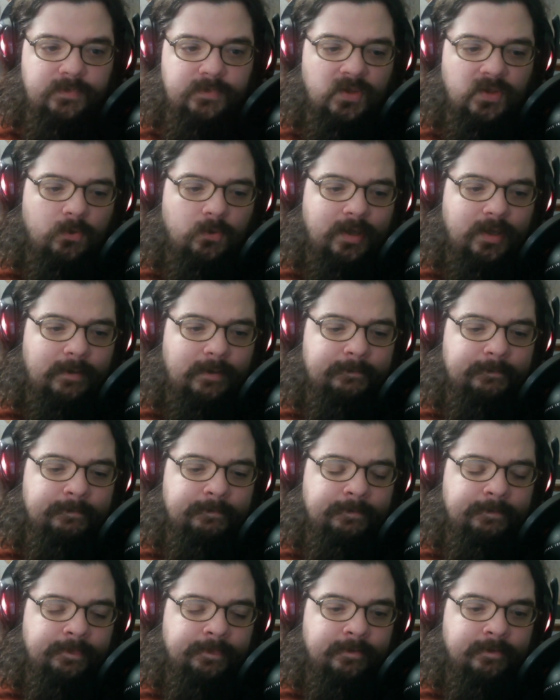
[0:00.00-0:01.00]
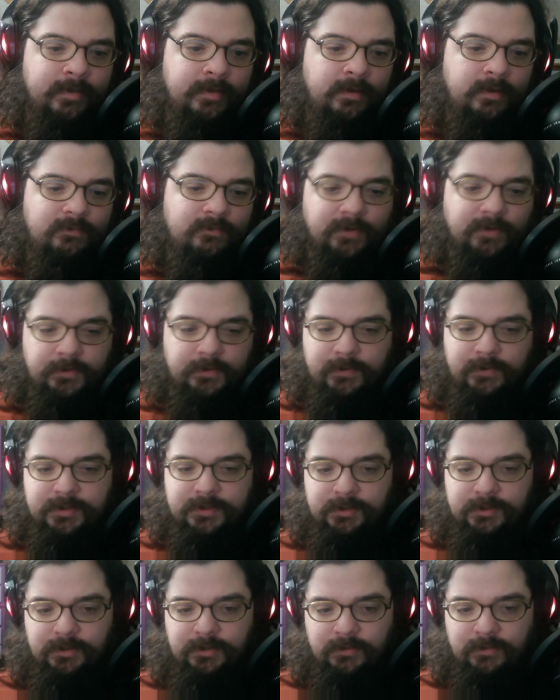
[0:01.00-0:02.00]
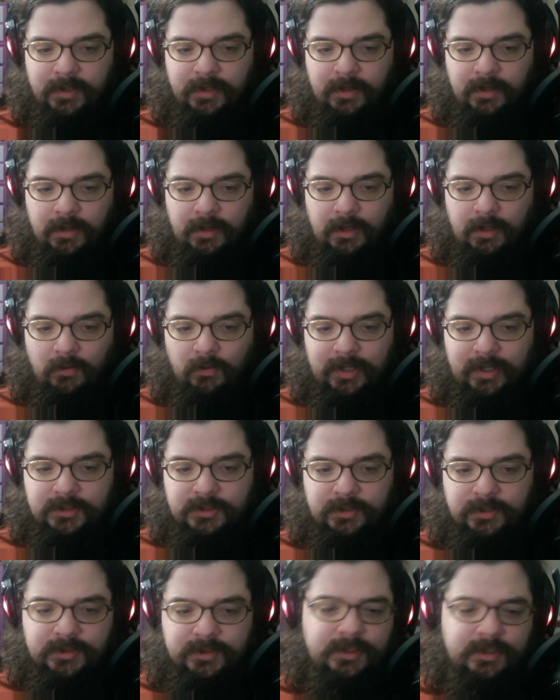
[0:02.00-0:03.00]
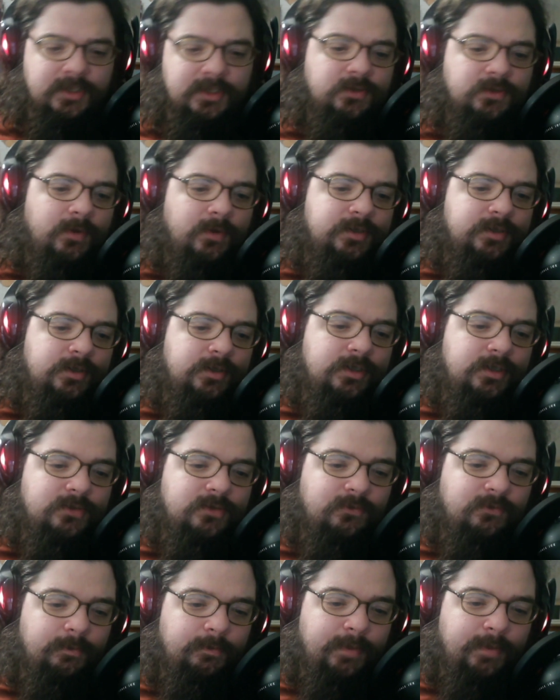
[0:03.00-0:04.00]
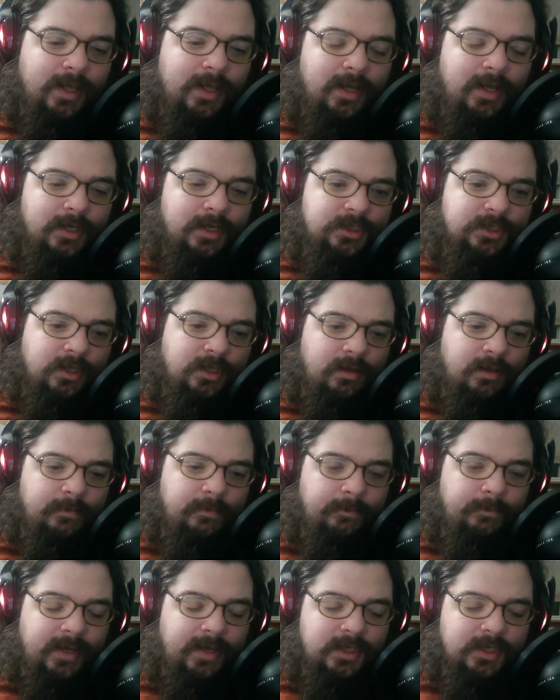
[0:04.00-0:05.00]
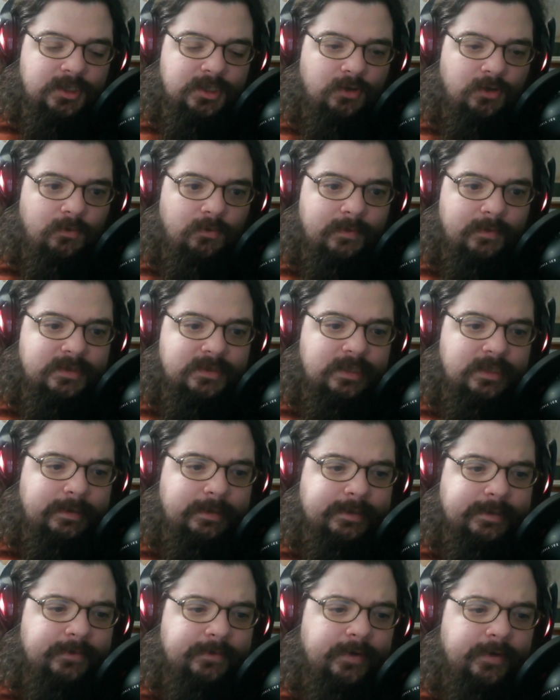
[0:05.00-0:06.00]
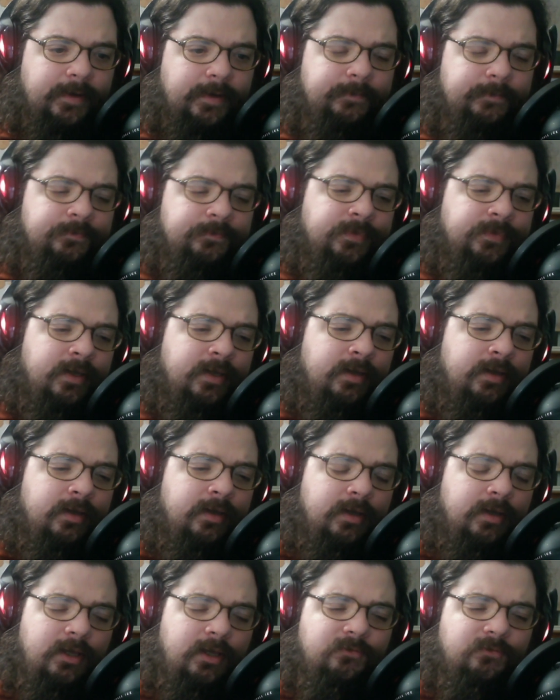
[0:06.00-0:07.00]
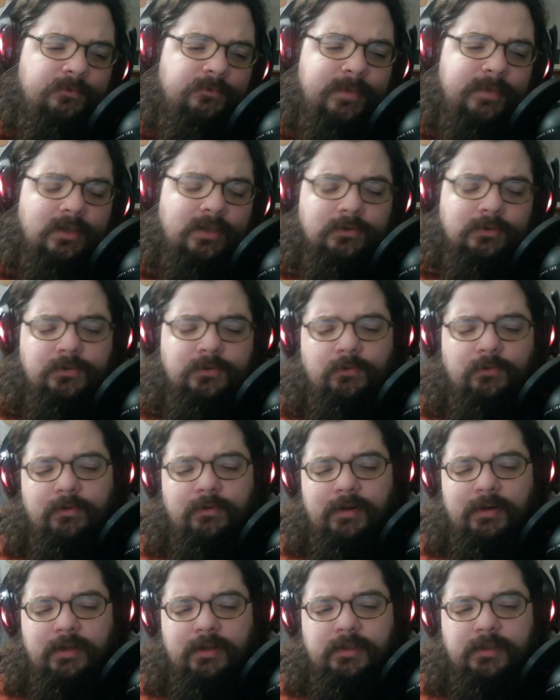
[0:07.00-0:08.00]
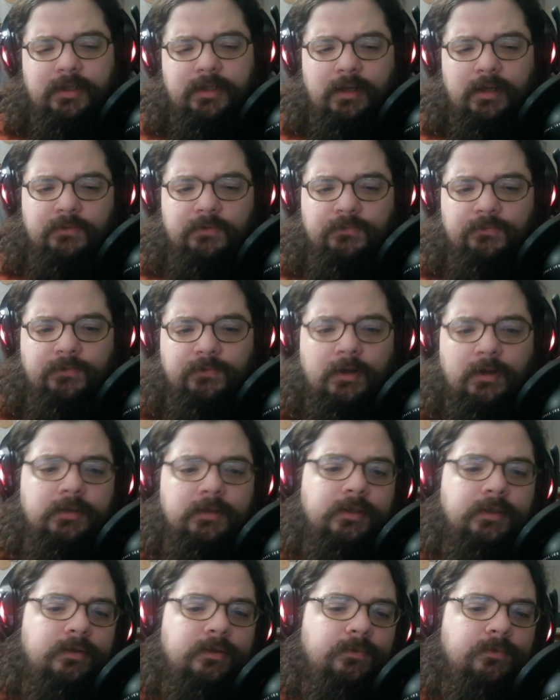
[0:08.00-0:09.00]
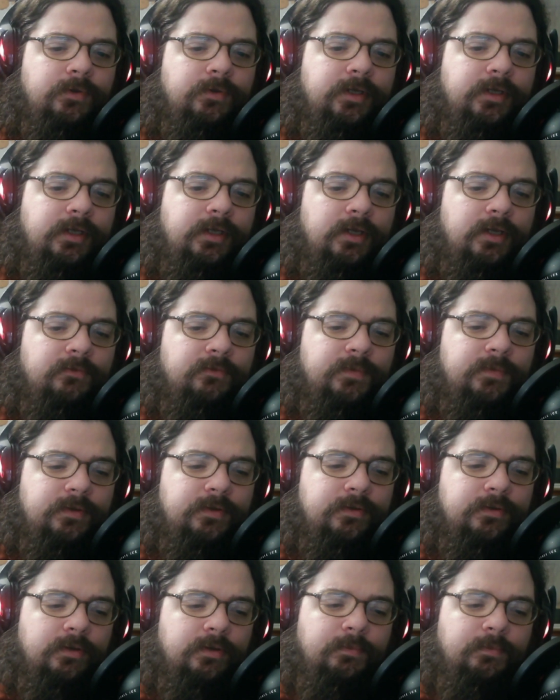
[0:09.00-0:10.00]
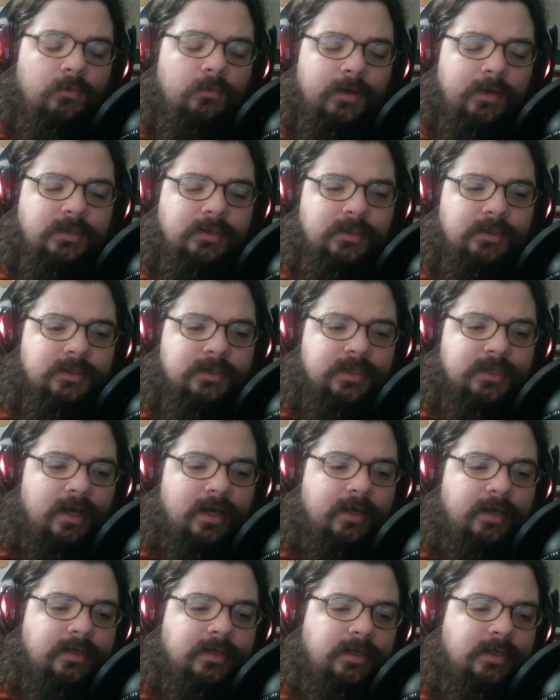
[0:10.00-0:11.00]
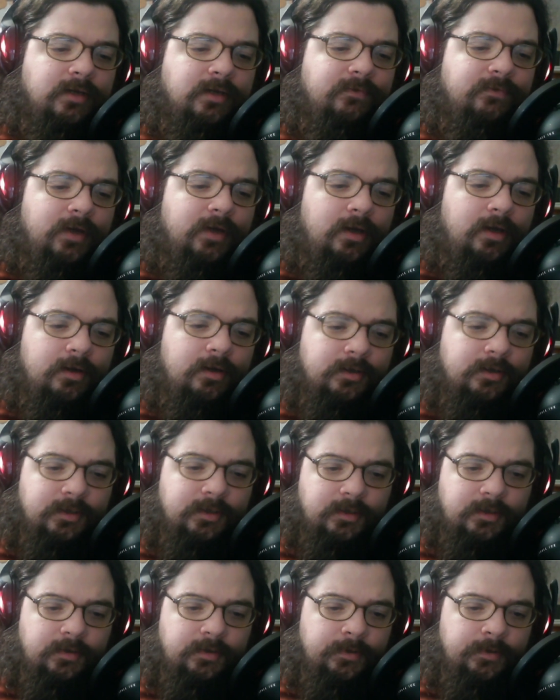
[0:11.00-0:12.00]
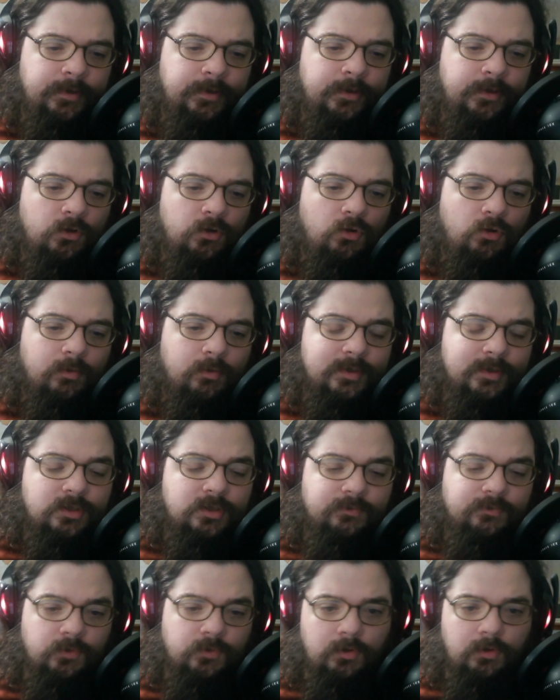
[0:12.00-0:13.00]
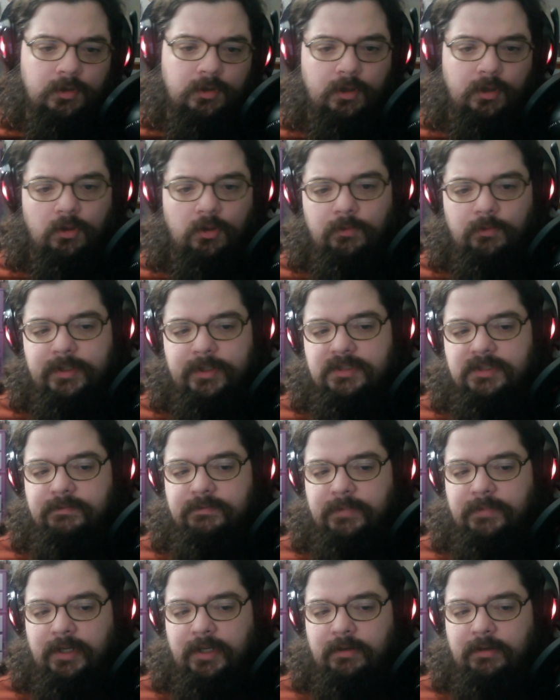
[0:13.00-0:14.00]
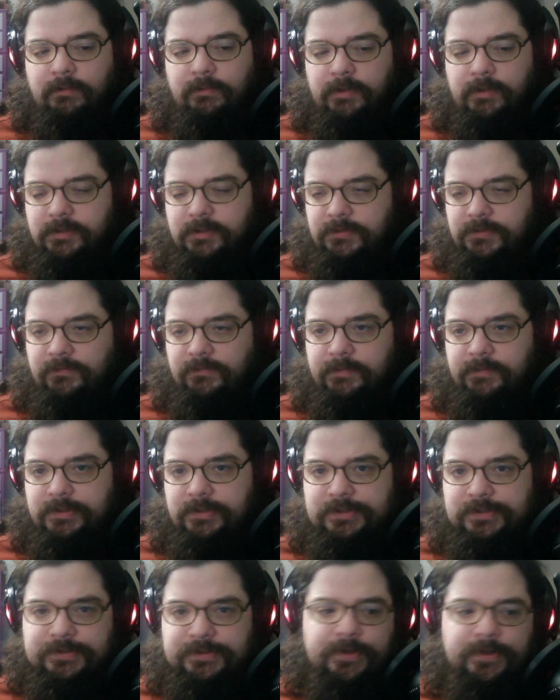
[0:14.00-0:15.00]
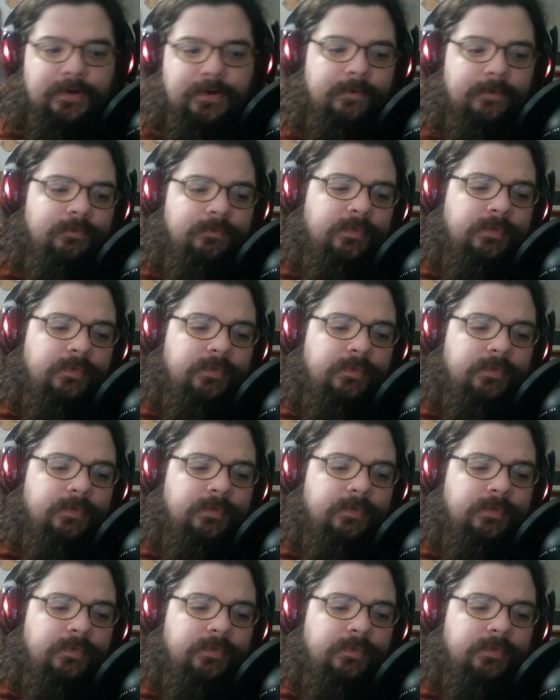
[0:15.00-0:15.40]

Okay, fun question though. Okay, so this next question is from Pasha Besh. I hope I'm saying that right. If Melkor had not fallen, would he have been appointed as High King of Arda, or was the role always Manwes from the start?